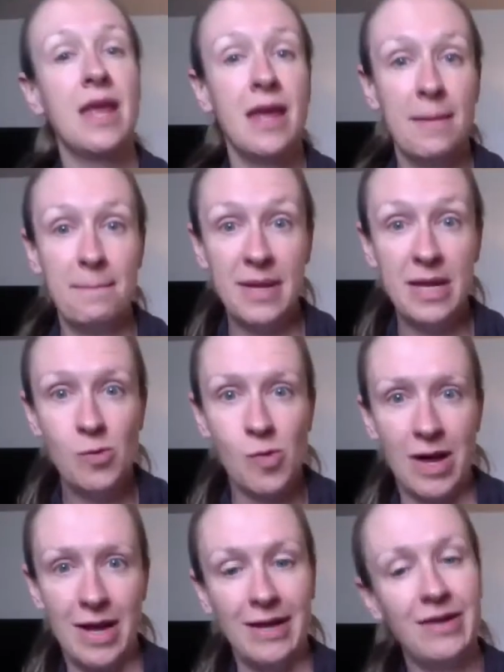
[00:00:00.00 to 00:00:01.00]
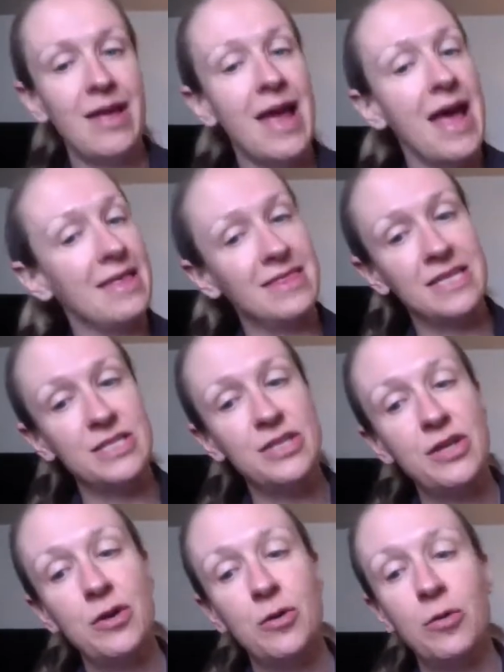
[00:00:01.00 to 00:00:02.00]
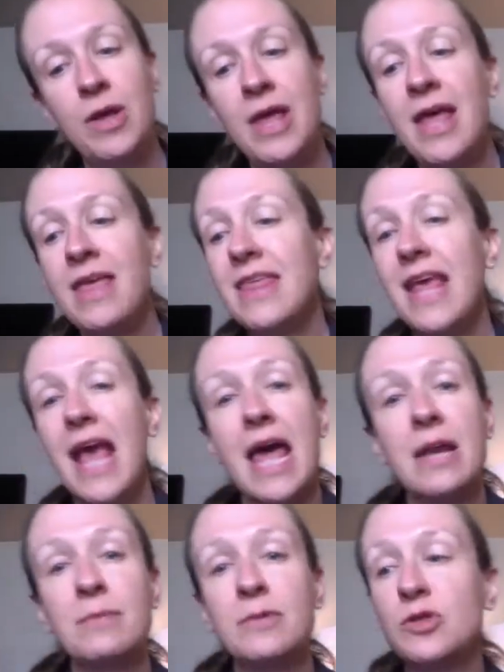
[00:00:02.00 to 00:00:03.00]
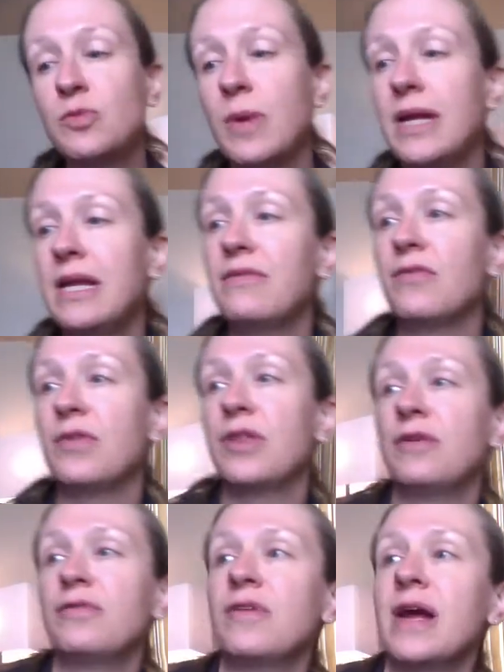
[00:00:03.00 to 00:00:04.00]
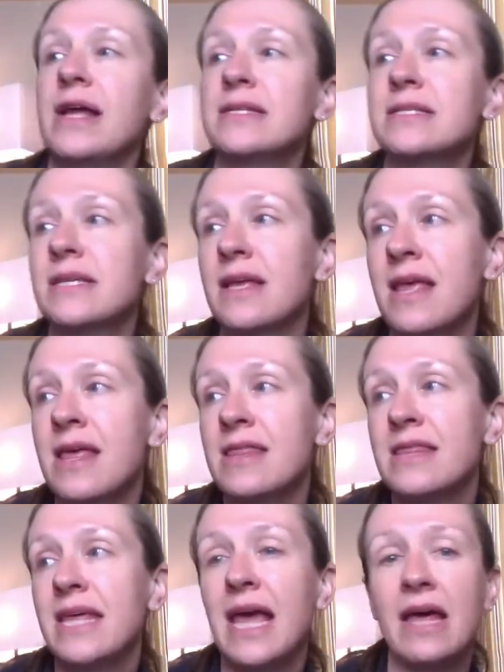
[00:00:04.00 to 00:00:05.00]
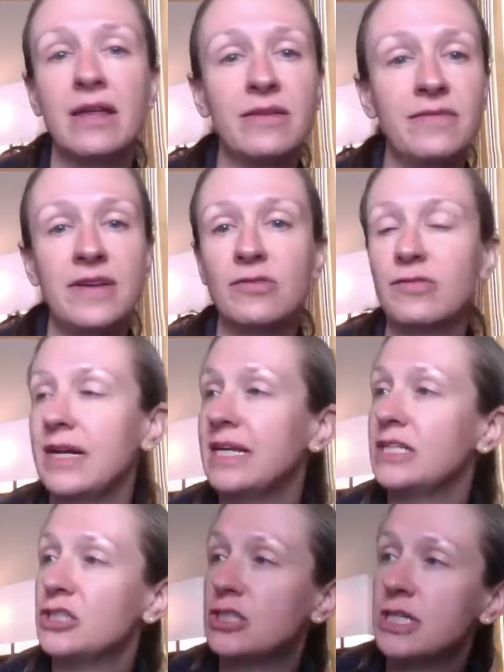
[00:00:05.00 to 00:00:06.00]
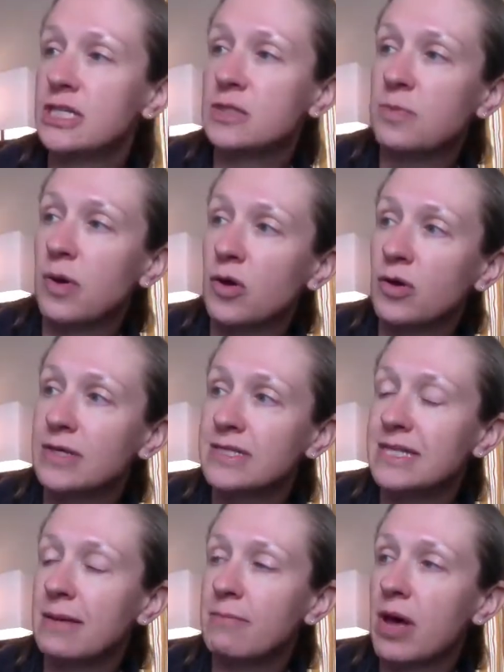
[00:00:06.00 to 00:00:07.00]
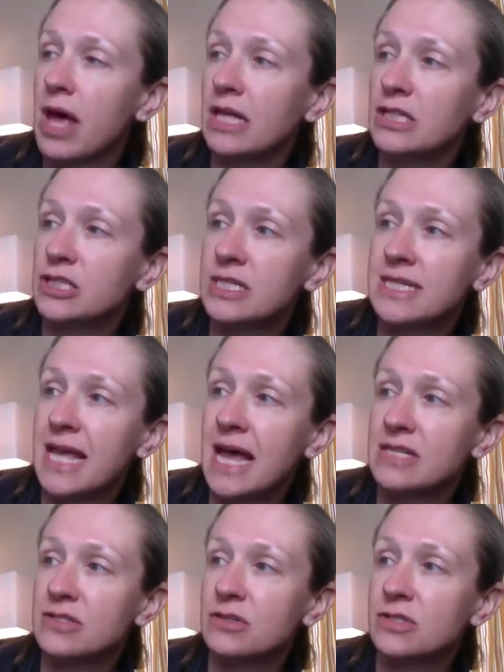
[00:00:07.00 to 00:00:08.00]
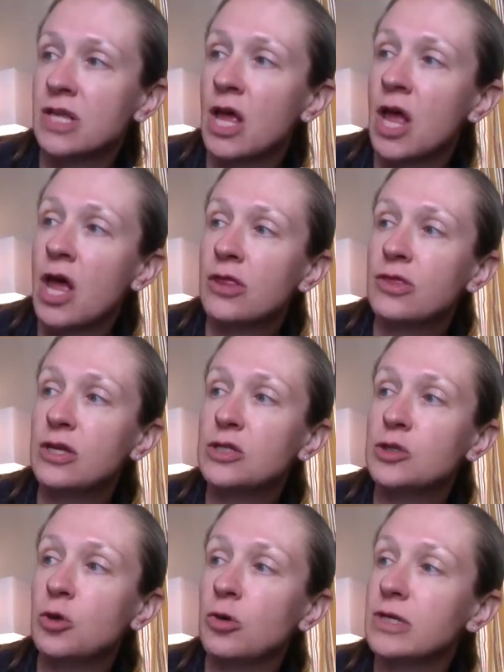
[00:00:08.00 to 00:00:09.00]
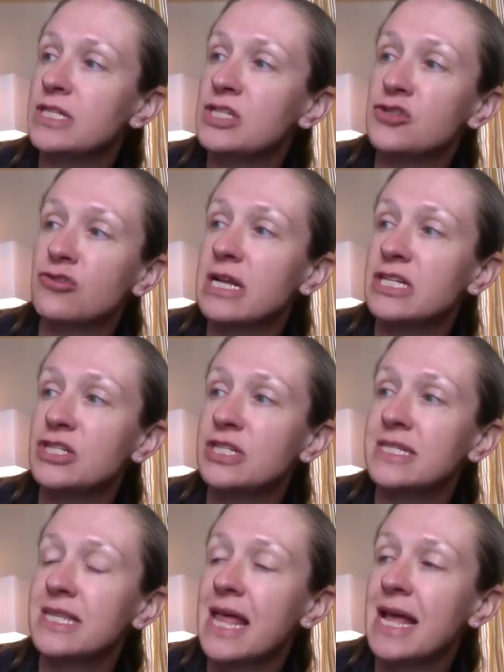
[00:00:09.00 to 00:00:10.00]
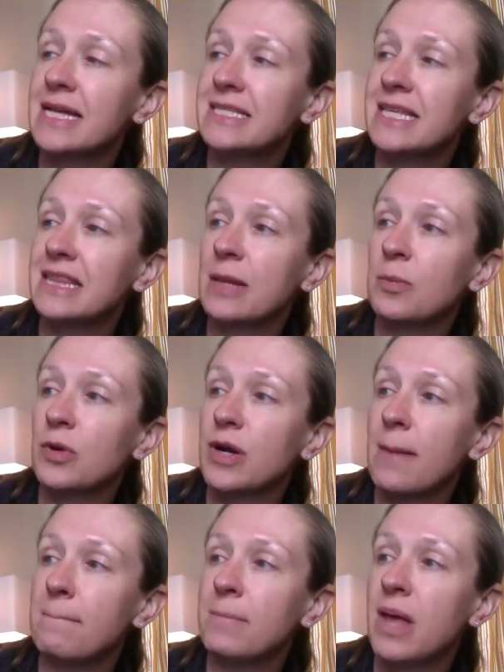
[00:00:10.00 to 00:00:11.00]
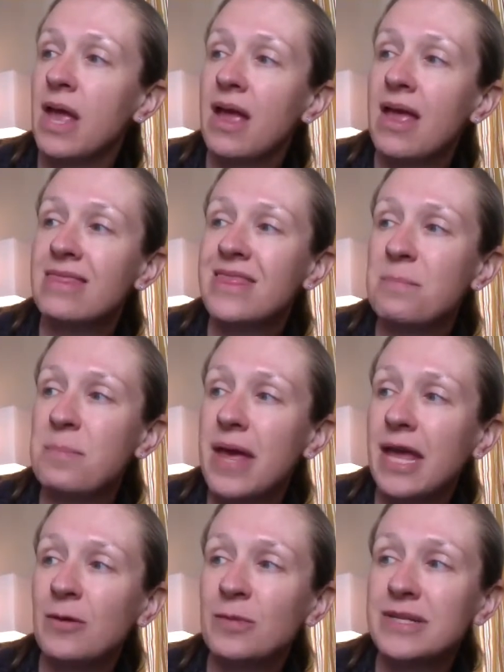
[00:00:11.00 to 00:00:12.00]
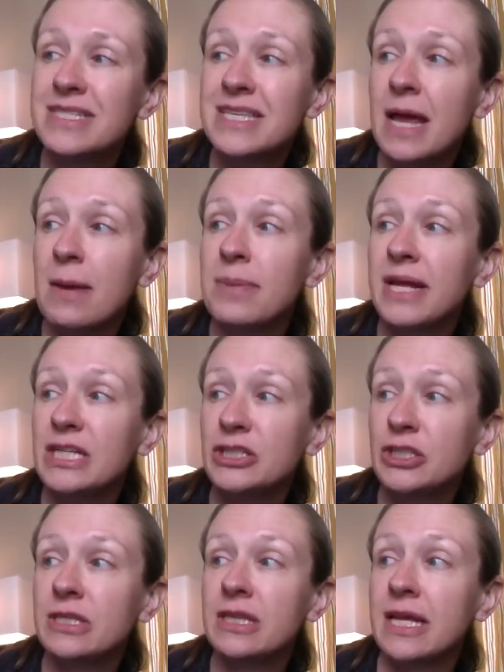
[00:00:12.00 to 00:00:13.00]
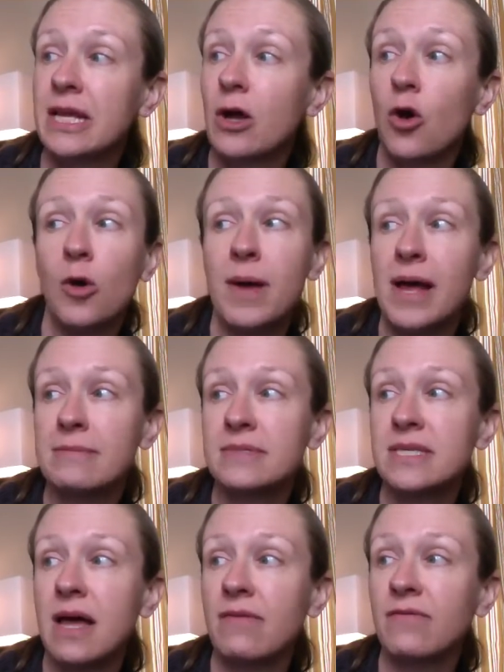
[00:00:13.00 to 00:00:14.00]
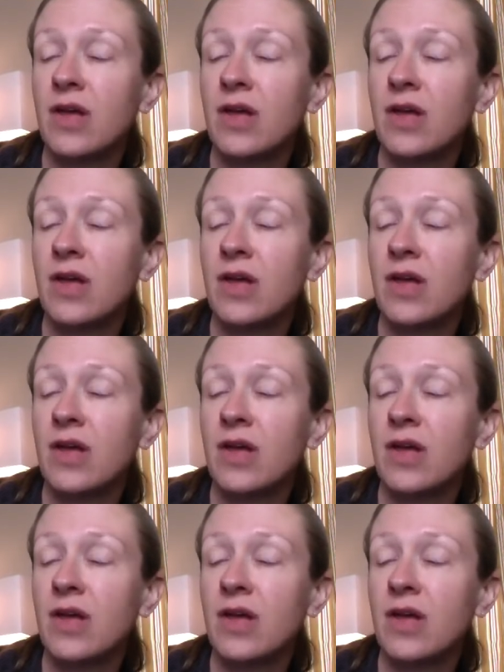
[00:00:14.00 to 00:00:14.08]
Meanwhile, at the zoo, the animals waited for their friends. The elephant arranged his pawns and polished his castles. The tortoise stretched his legs and limbered up. The penguin sat patiently all by himself.